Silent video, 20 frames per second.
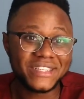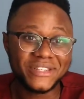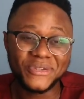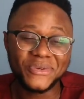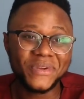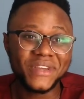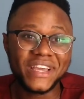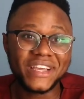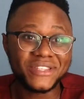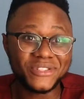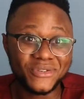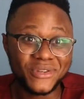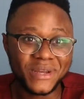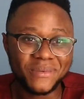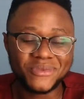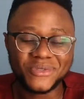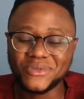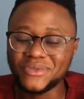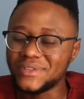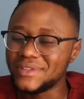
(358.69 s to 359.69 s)
doing as
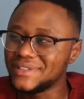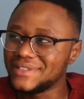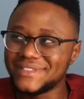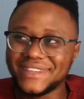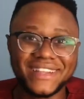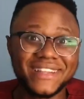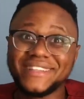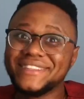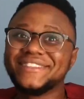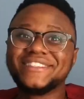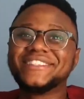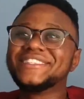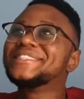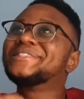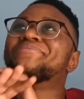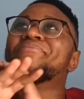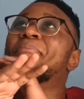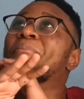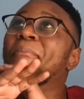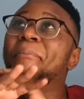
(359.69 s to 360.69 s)
UNAM students. It
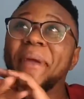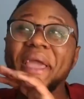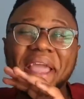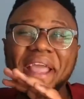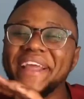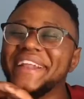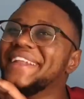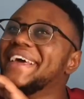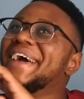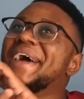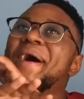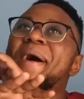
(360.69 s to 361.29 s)
just made